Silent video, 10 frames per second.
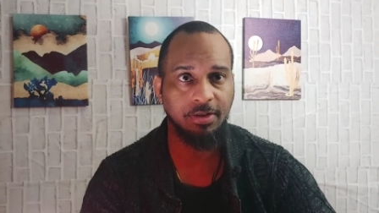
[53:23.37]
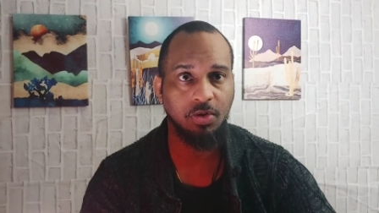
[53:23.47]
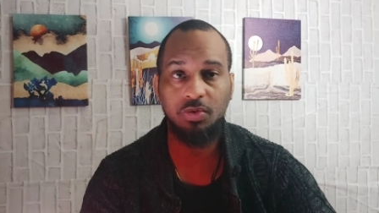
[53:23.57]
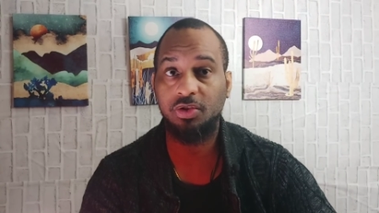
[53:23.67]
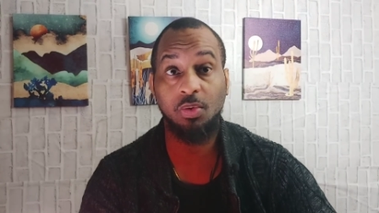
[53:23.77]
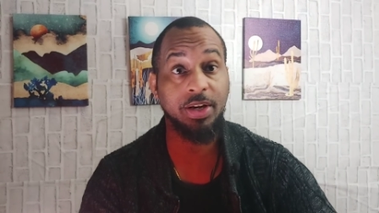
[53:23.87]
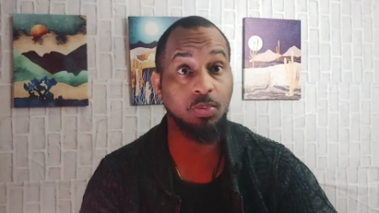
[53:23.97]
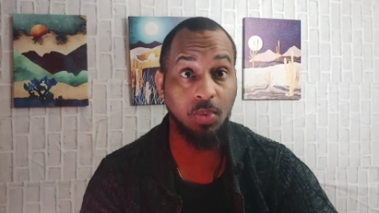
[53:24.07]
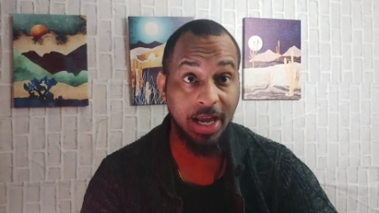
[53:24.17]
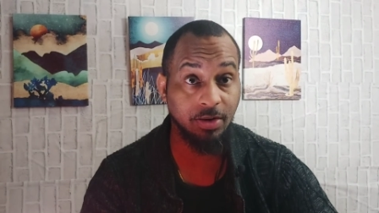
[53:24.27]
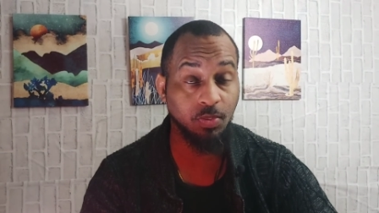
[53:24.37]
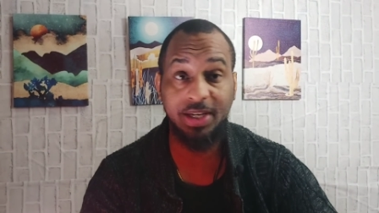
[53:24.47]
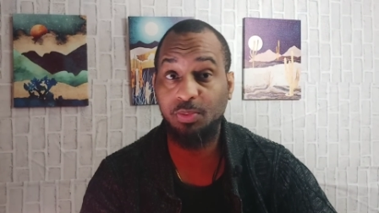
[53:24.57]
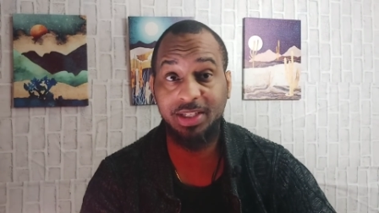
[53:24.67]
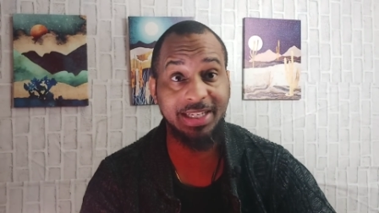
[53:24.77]
Who's doing what?
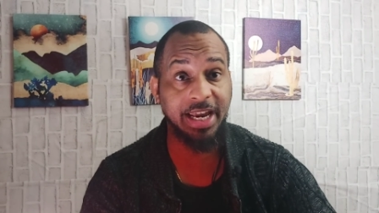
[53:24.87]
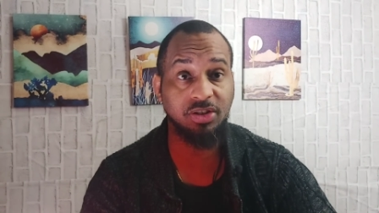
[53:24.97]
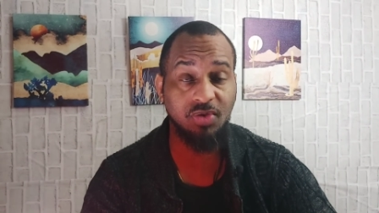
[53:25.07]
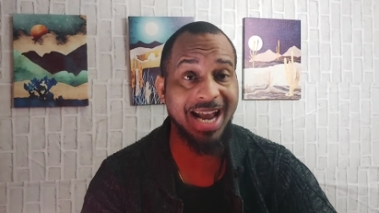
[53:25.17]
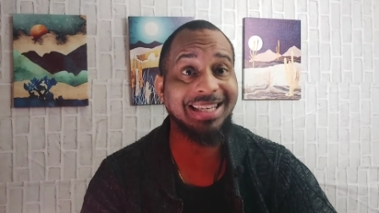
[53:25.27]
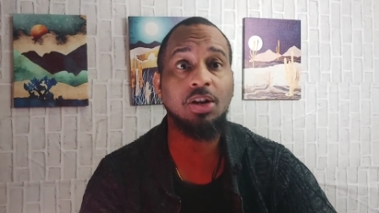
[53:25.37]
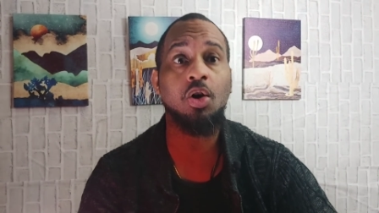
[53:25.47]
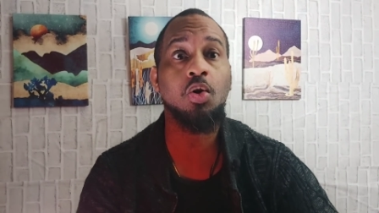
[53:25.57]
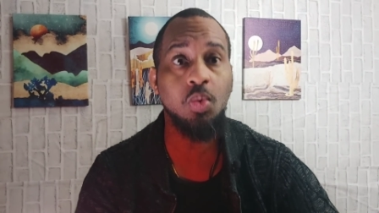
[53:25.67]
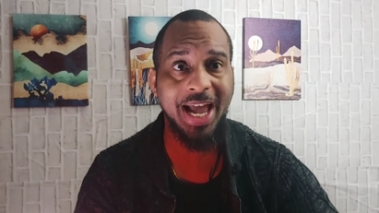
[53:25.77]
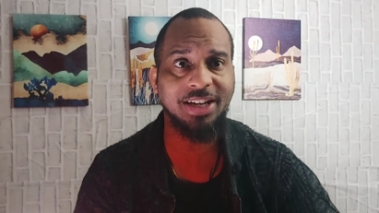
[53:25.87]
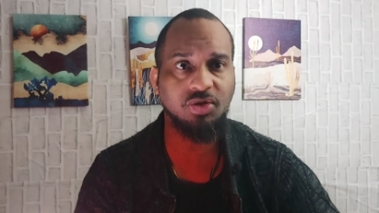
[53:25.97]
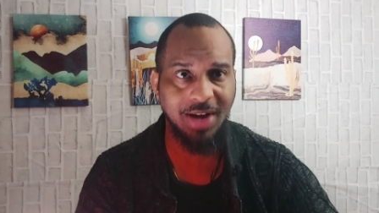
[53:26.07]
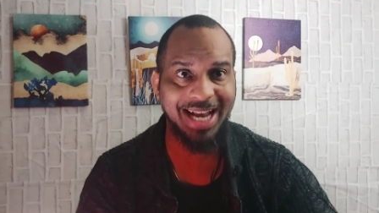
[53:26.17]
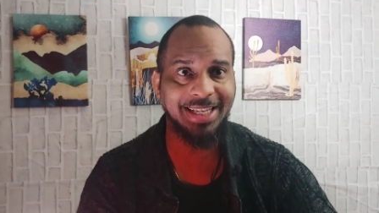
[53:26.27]
When was it extracted? Who
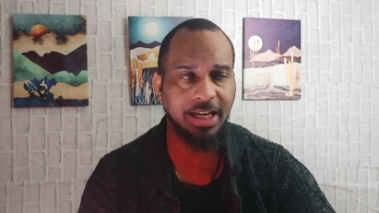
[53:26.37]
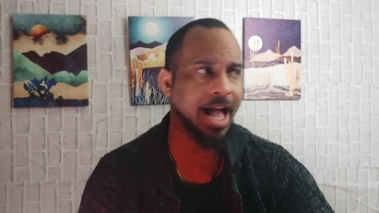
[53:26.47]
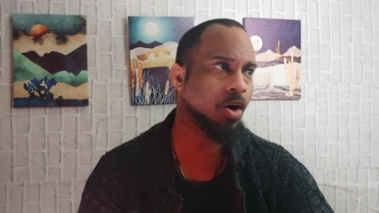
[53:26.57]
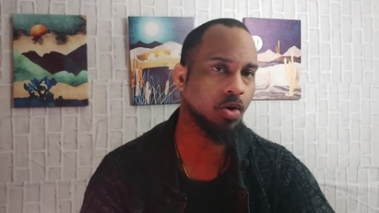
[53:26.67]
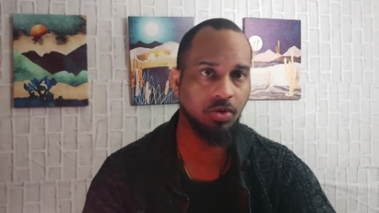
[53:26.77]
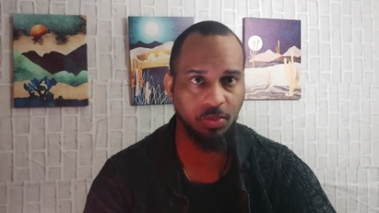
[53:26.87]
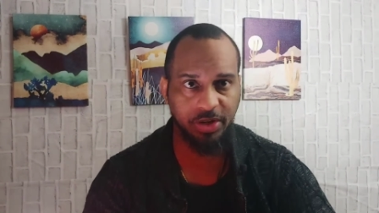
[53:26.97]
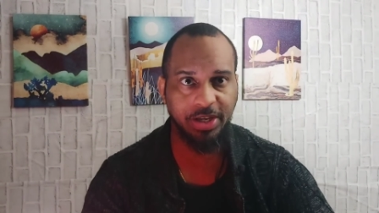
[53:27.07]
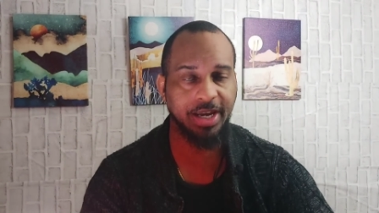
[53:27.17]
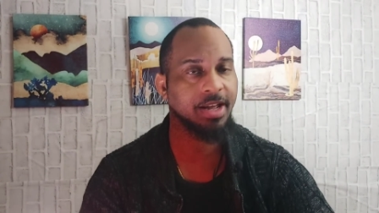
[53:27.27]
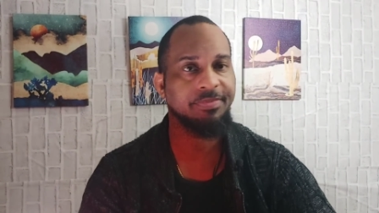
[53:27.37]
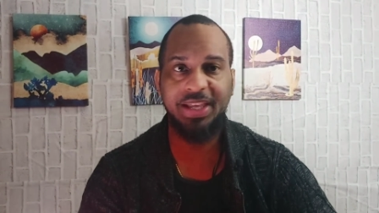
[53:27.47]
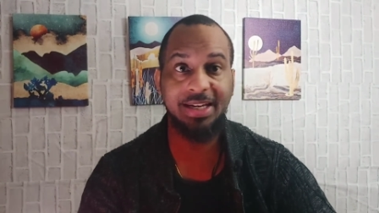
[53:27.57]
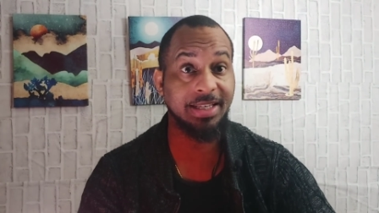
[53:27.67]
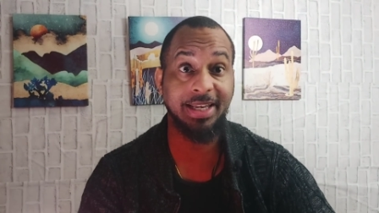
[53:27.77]
extracted it? How old were they?
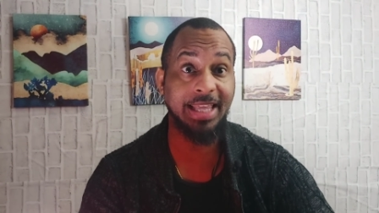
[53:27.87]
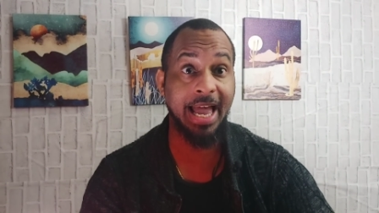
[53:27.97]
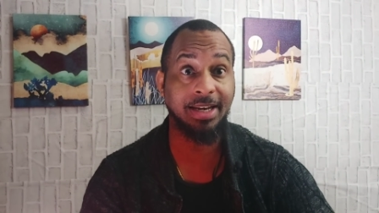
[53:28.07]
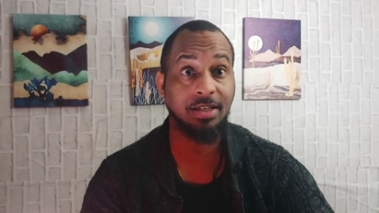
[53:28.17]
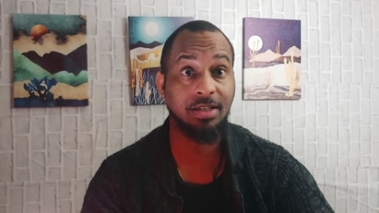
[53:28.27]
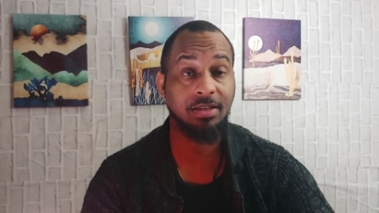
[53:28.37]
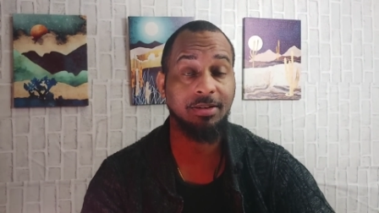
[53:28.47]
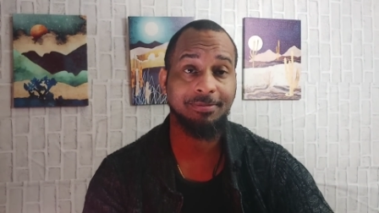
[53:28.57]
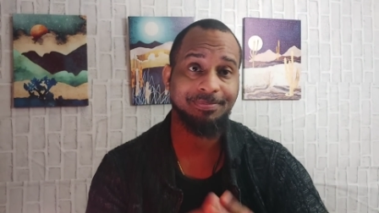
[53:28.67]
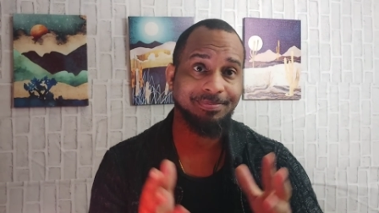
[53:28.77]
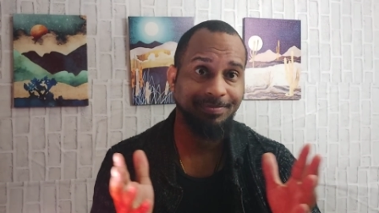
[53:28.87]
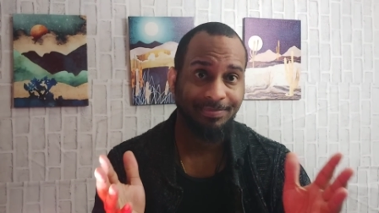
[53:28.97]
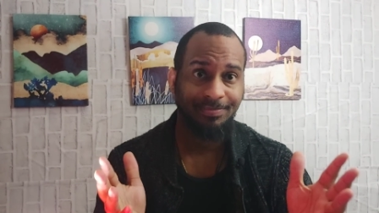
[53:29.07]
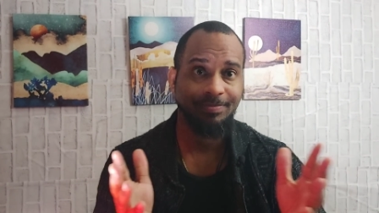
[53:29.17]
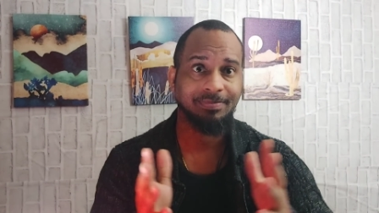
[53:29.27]
Things like that.
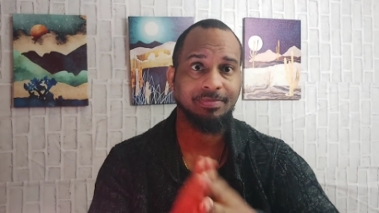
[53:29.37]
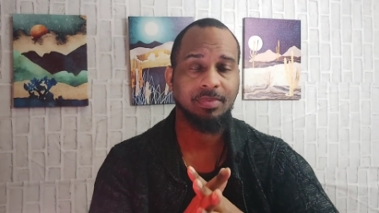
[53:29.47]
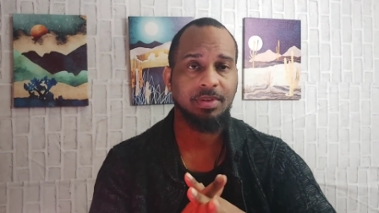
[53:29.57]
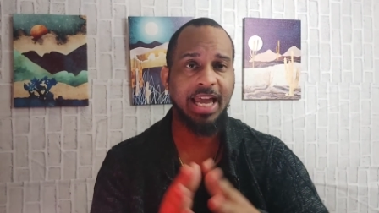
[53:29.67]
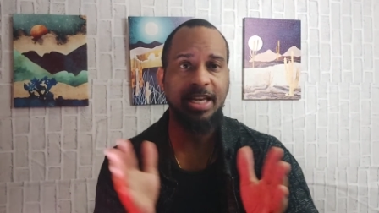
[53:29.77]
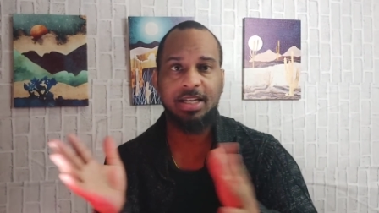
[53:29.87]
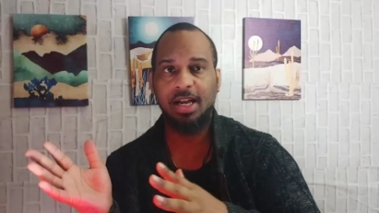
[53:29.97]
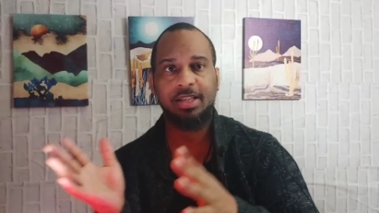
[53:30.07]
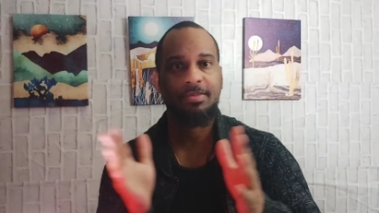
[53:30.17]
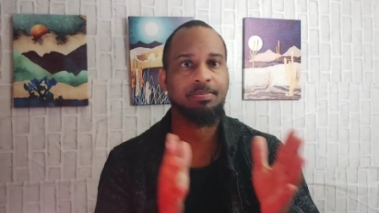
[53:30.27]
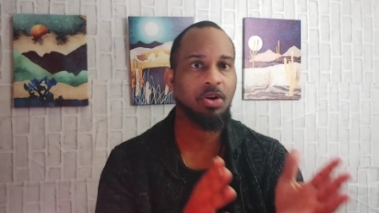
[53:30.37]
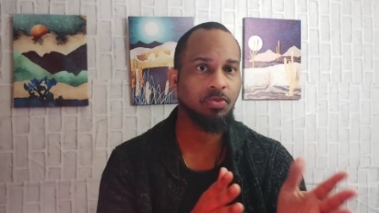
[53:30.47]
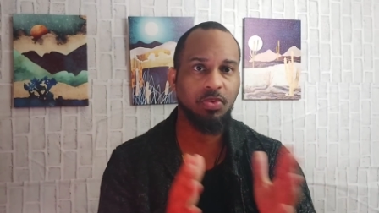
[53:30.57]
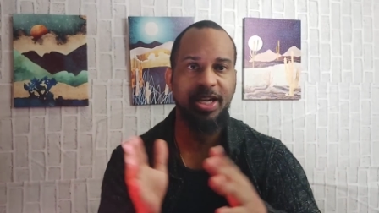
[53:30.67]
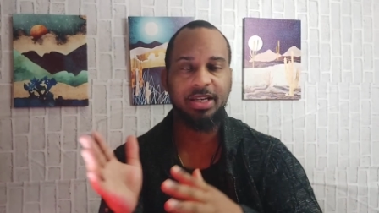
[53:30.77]
That can cut
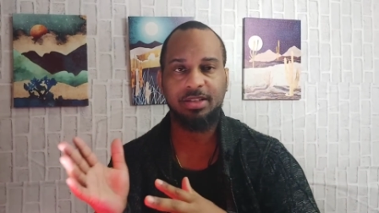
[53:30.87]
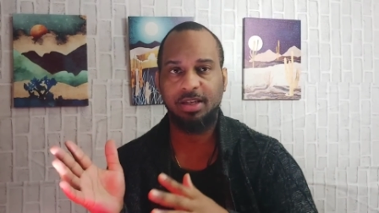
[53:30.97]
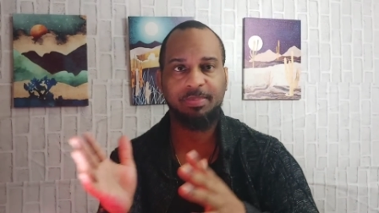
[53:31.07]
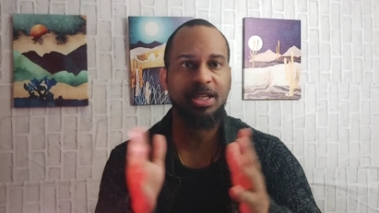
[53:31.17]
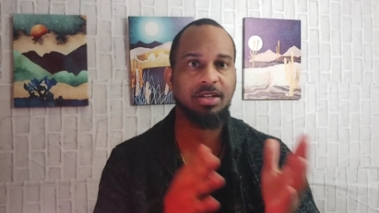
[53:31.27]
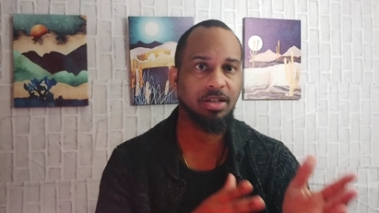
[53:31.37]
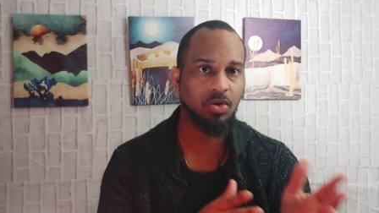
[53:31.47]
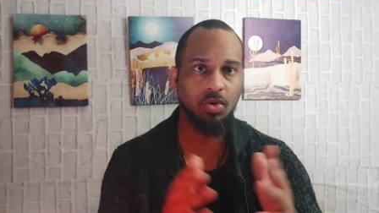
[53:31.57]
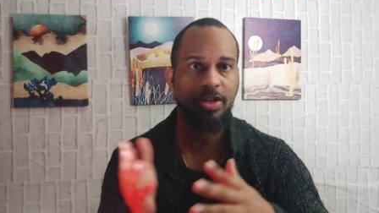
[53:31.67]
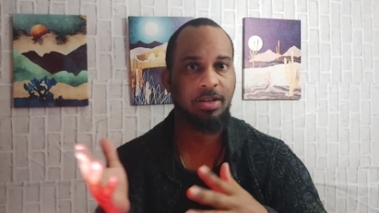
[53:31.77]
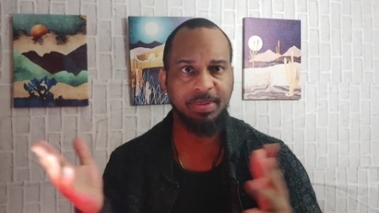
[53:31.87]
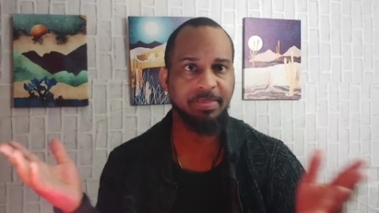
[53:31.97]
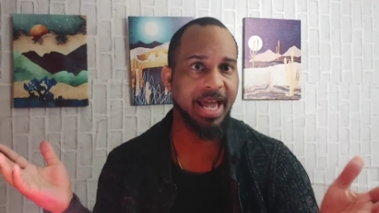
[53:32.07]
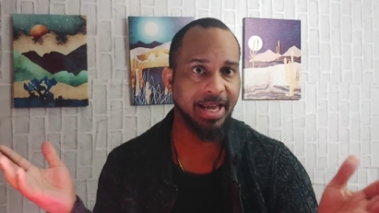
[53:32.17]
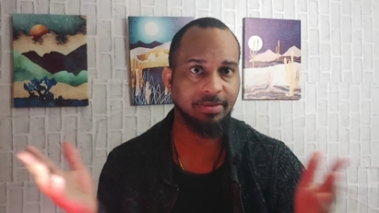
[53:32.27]
both ways. It can be good or it can be
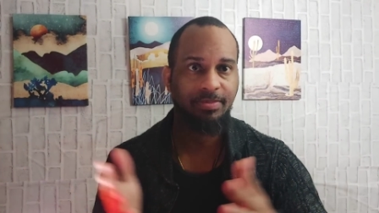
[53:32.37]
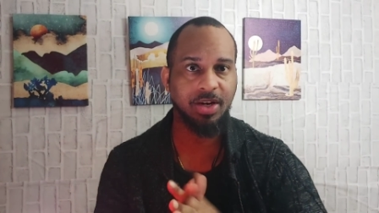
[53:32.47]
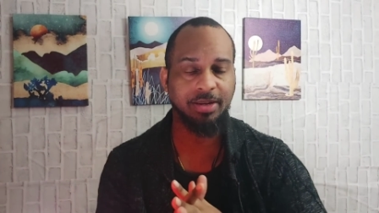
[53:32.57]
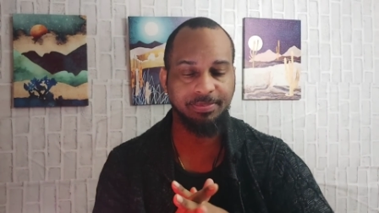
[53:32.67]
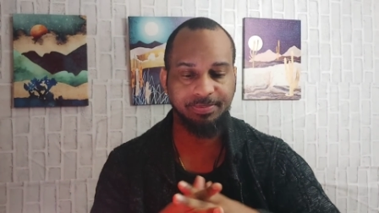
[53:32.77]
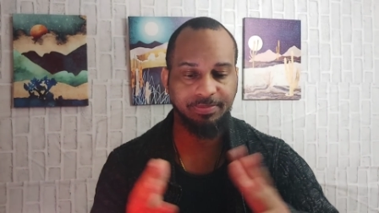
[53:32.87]
bad, right?